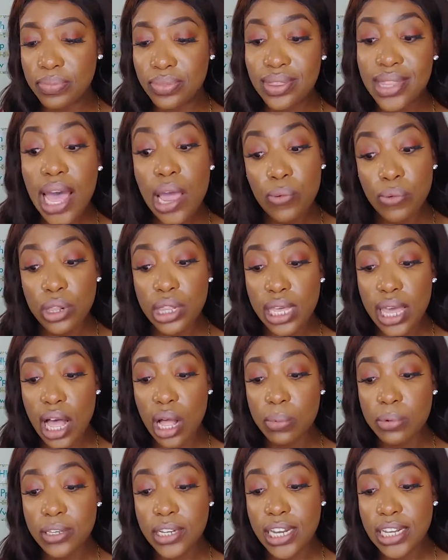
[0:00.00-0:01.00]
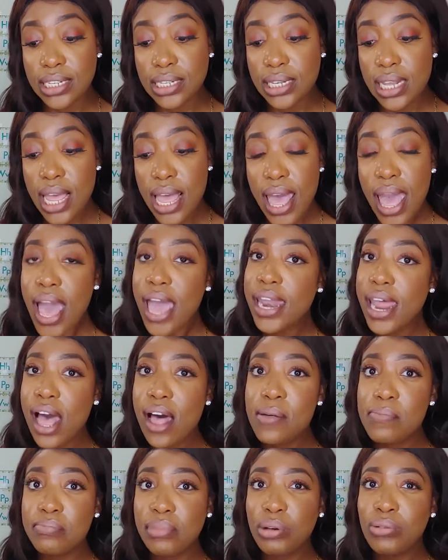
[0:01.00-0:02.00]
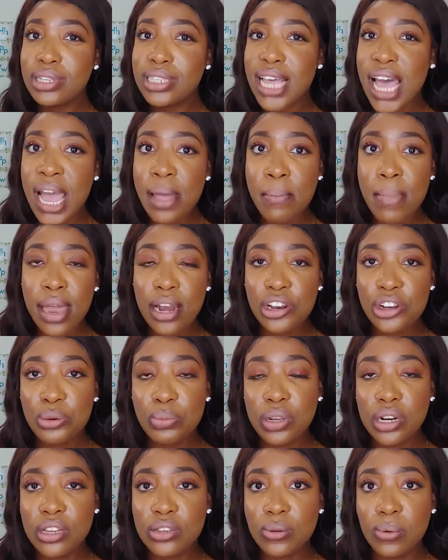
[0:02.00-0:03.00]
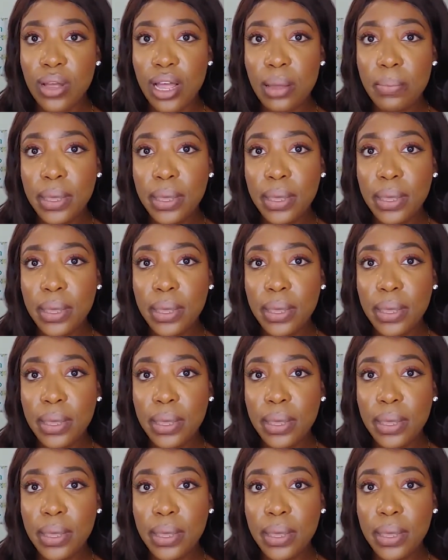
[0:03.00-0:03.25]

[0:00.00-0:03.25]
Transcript: That really helped us, and helped me with time management as well,